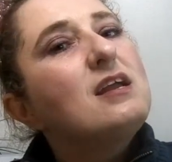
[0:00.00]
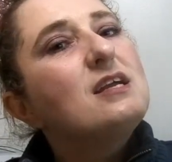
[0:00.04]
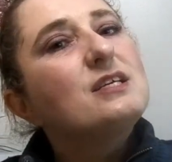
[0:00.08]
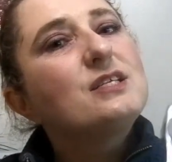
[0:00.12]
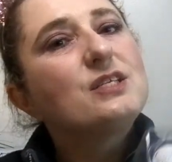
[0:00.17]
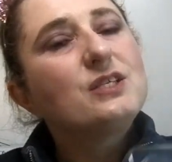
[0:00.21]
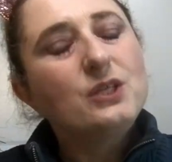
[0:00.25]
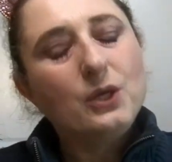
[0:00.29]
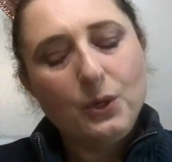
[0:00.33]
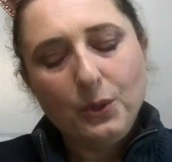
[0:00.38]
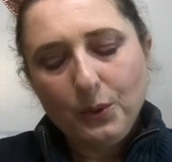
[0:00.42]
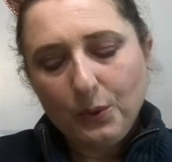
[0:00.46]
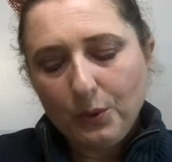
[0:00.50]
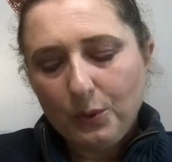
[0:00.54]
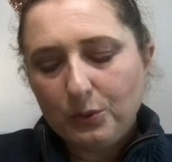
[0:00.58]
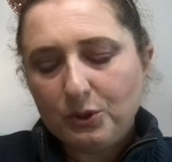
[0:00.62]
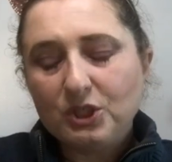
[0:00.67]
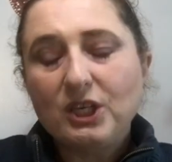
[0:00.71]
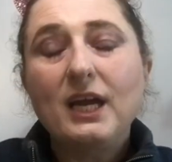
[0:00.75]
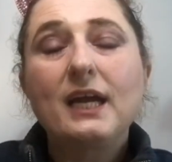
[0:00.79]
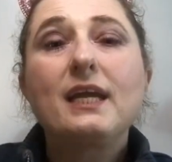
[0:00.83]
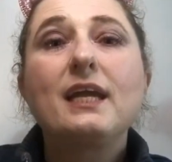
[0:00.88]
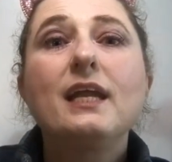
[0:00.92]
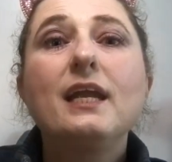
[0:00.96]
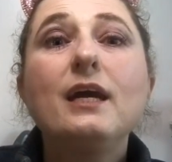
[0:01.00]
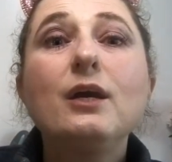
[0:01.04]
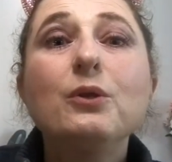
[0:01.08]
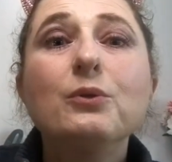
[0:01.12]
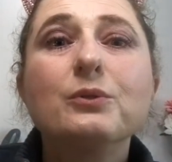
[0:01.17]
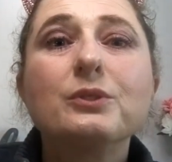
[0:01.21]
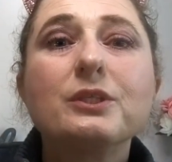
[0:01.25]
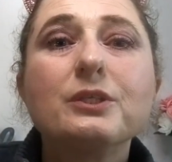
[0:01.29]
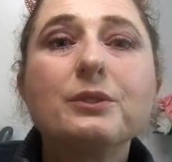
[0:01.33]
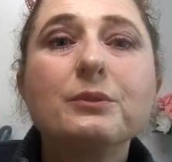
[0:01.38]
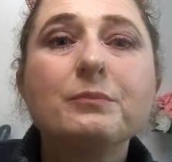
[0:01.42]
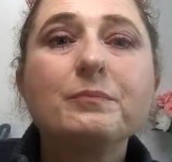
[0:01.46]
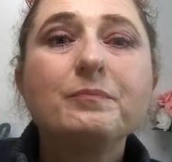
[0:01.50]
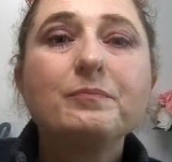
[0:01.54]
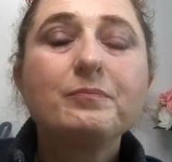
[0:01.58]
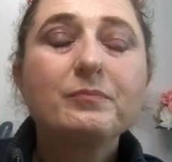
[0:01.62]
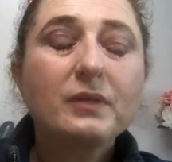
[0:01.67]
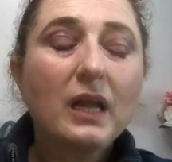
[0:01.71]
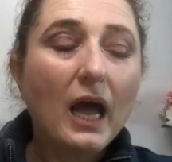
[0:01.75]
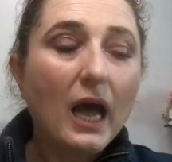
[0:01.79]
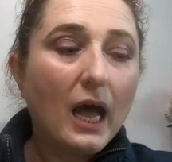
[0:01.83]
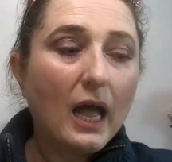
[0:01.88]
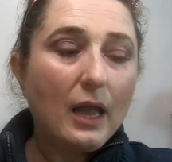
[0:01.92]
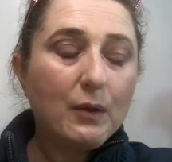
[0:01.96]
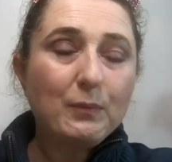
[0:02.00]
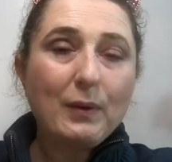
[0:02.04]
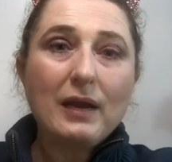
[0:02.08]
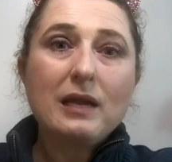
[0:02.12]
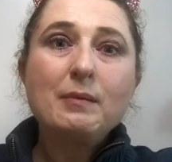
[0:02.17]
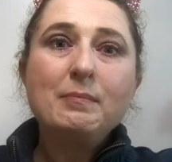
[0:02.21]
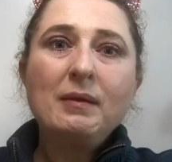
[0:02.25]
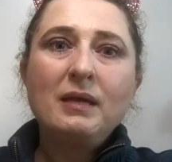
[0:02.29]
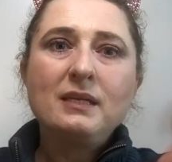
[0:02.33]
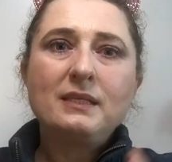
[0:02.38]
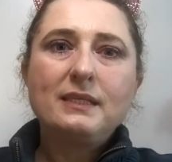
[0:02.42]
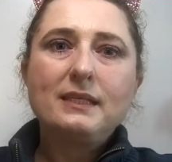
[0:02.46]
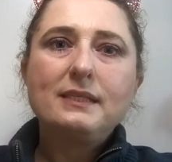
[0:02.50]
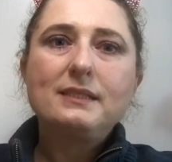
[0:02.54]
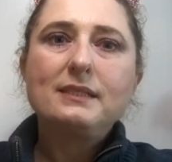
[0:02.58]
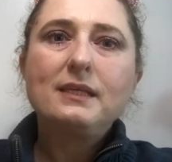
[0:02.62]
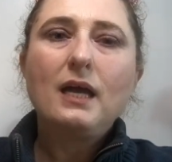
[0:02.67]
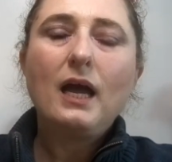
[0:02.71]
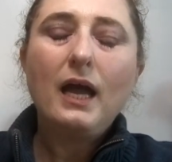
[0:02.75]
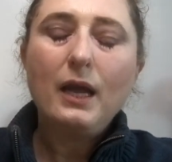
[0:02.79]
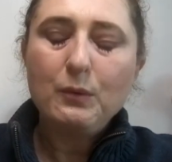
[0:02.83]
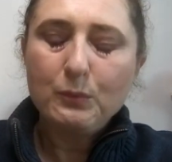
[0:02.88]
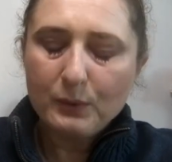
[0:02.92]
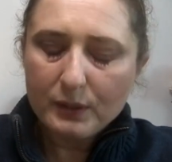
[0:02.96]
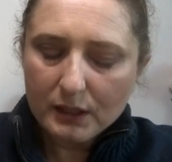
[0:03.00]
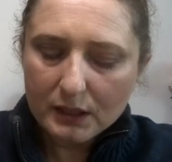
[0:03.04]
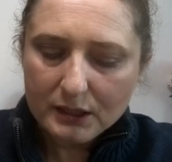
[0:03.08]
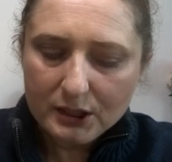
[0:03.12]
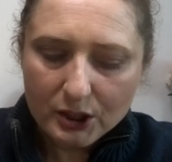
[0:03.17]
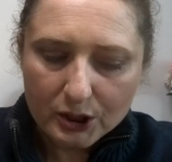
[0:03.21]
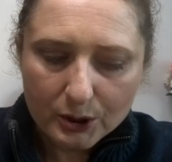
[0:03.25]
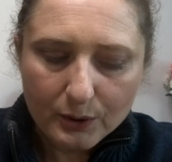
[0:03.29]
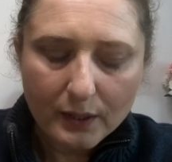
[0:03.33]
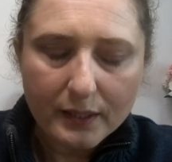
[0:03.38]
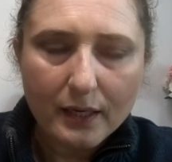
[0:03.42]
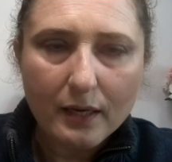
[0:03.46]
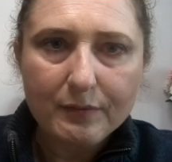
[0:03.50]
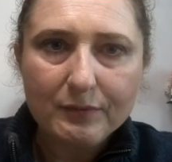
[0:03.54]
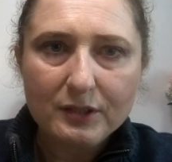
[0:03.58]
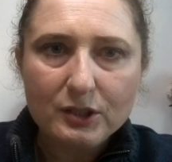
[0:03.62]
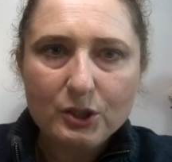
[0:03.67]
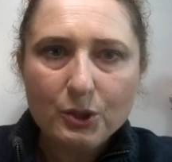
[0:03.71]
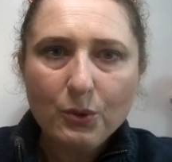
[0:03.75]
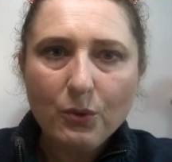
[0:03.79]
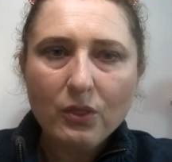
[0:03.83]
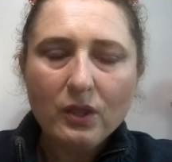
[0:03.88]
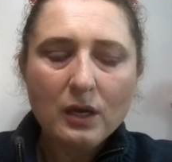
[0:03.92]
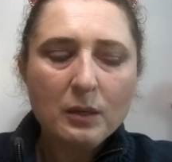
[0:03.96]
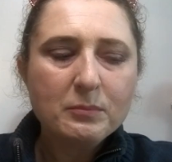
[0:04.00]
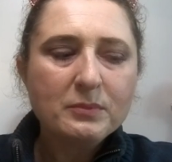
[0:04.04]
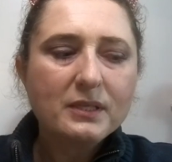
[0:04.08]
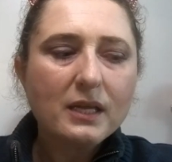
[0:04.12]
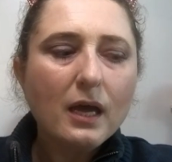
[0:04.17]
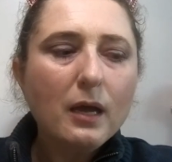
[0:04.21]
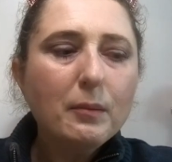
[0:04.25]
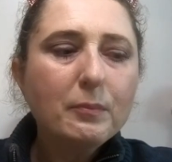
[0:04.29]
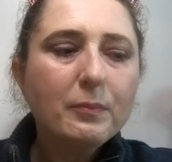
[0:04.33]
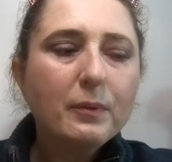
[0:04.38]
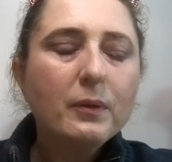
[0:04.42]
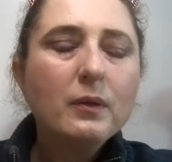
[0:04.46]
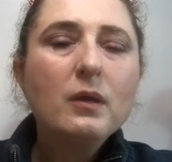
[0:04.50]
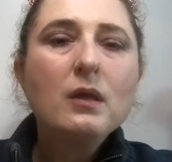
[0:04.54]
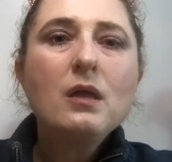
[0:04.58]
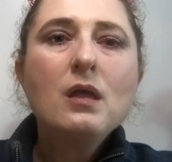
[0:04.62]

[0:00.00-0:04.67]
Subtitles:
So check it out. I recommend it. I really do. I give it 2 thumbs up.